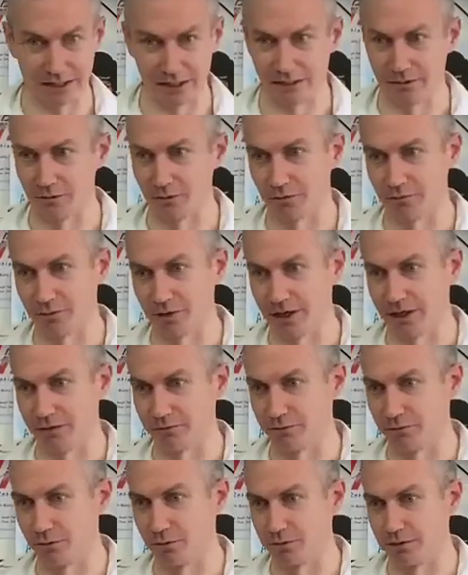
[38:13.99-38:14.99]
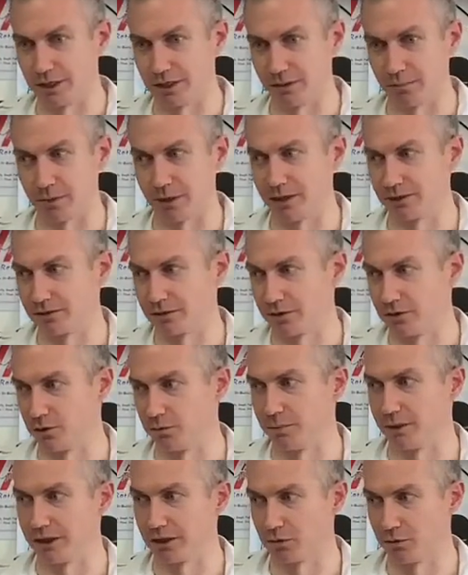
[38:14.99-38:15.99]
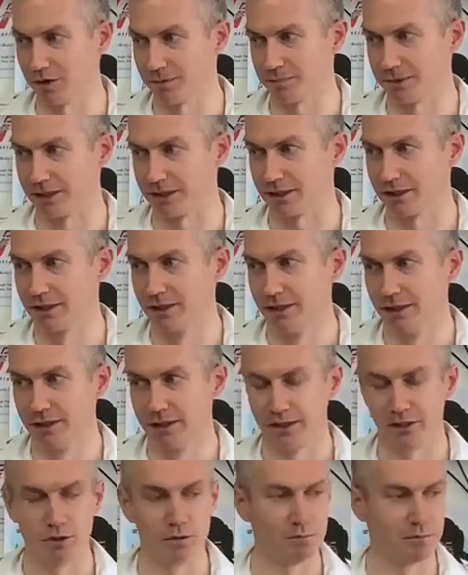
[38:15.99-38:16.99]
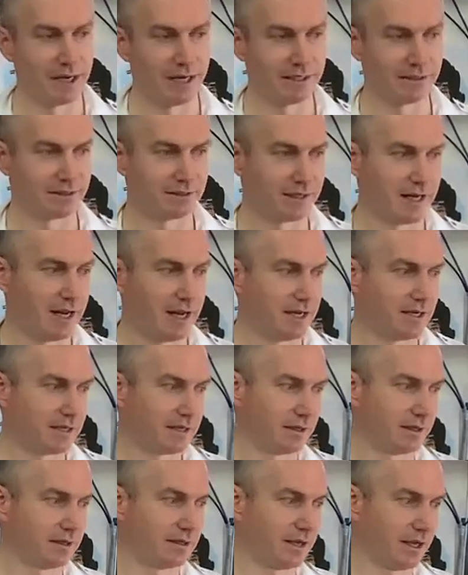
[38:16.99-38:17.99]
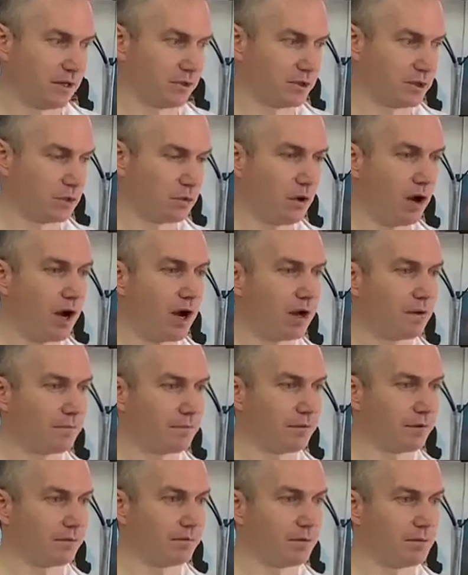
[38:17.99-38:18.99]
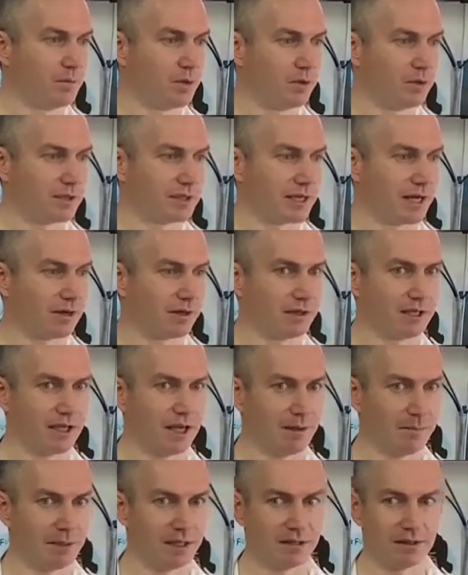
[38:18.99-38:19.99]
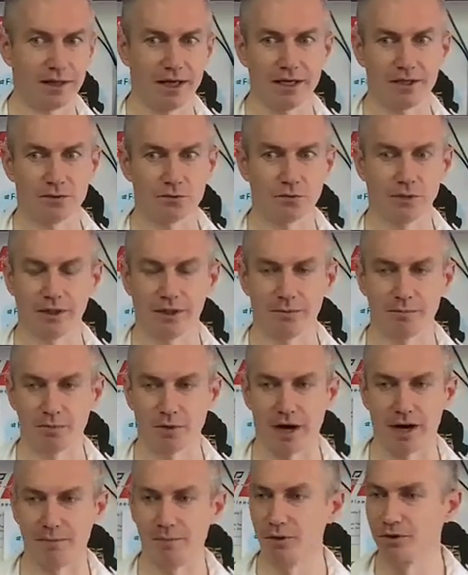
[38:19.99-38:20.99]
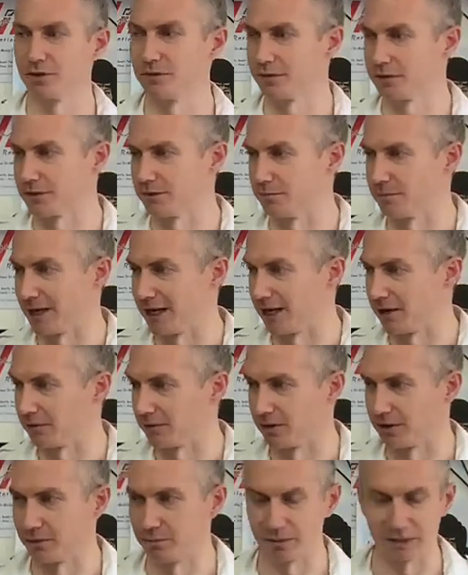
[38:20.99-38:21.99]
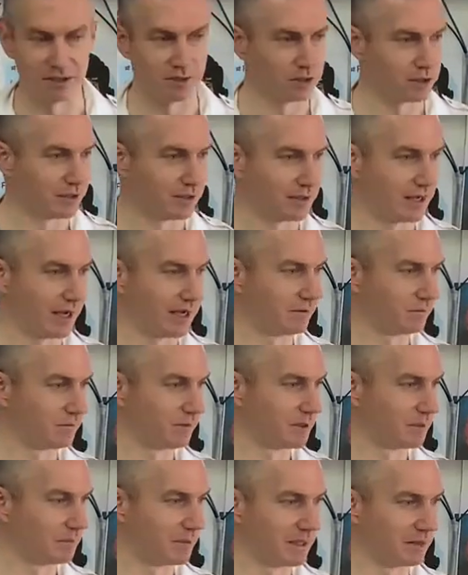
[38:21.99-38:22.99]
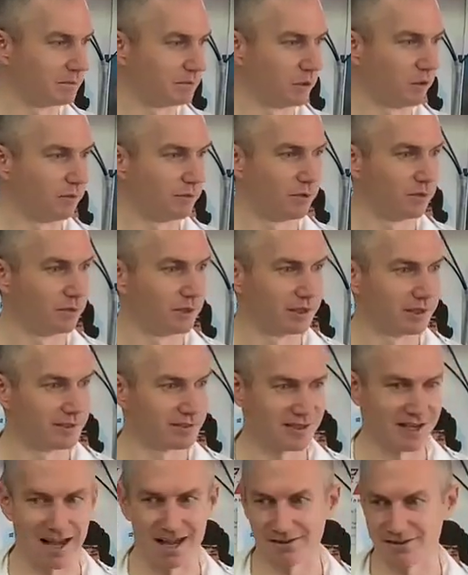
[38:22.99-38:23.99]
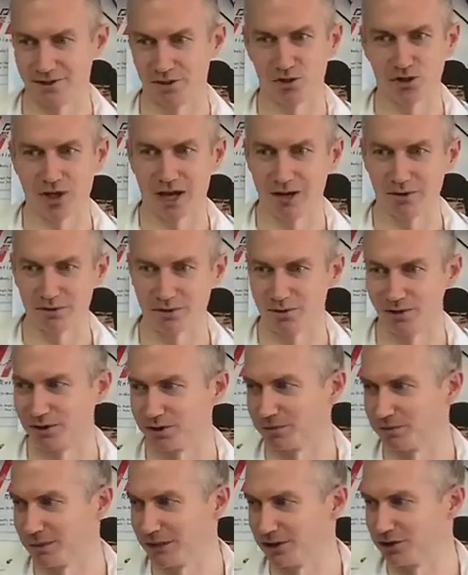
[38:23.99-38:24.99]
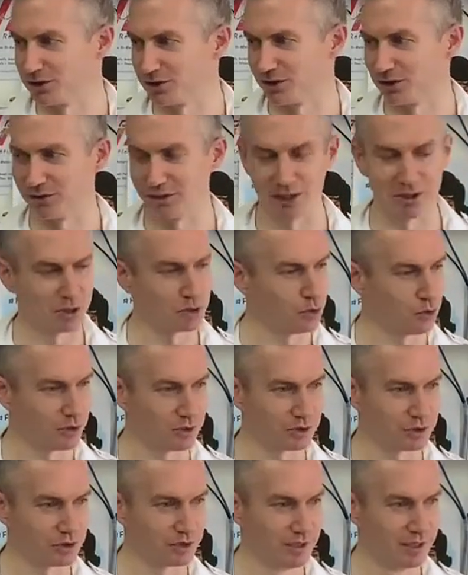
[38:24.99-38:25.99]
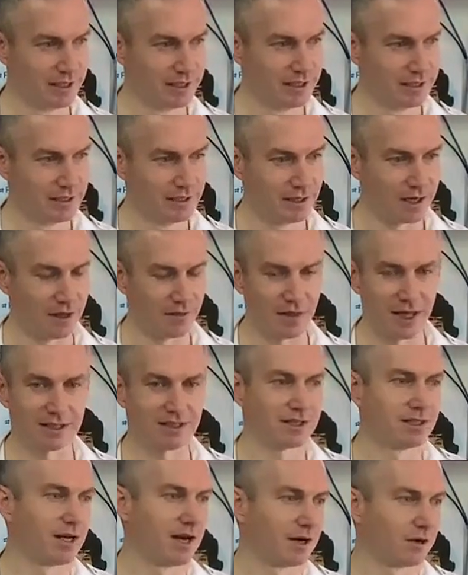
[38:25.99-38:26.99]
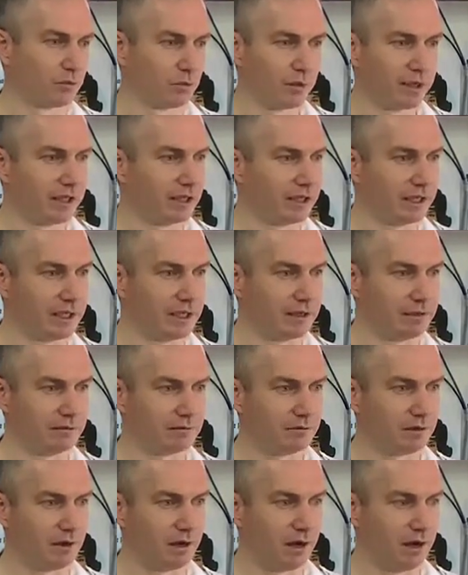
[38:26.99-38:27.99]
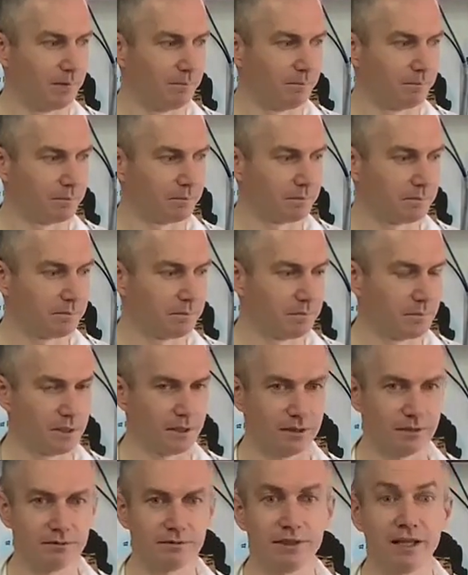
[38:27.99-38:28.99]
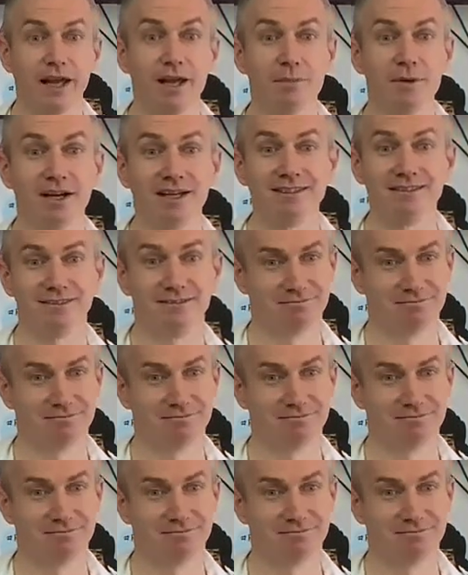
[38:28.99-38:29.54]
eaten or finding food that depends on you being cryptic, you might take a day or two off if the moon is out and the ambient light is really bright. Most of us have been out on a beach at night with a big blue moon and it's casting shadows along the beach. You don't need a torch. Uh, that's not a really, um, uh, hey buddy,